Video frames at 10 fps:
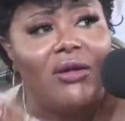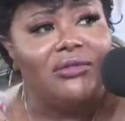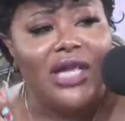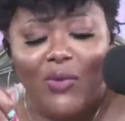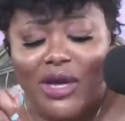
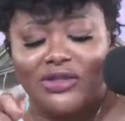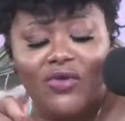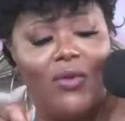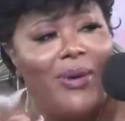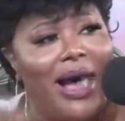And with that's two
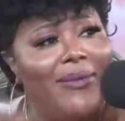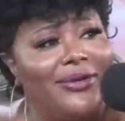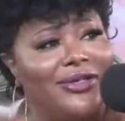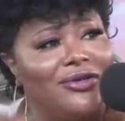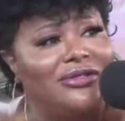what they
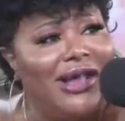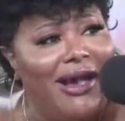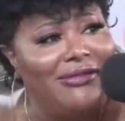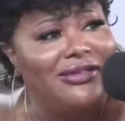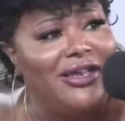barbecue do.
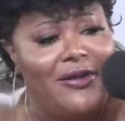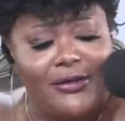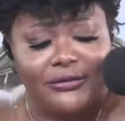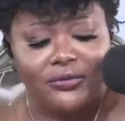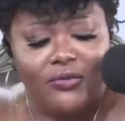
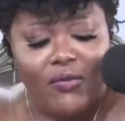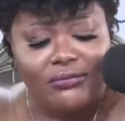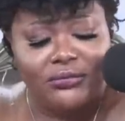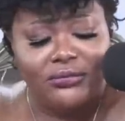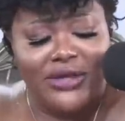Sauces.
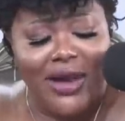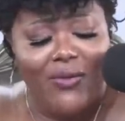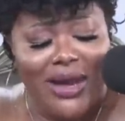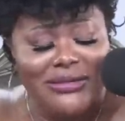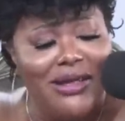Like,
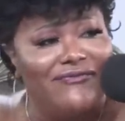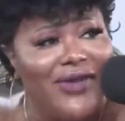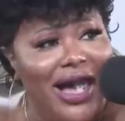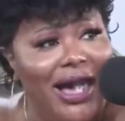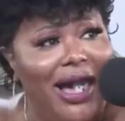what the
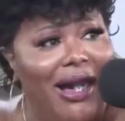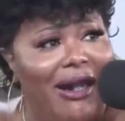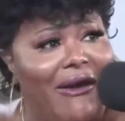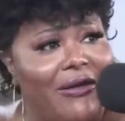fuck?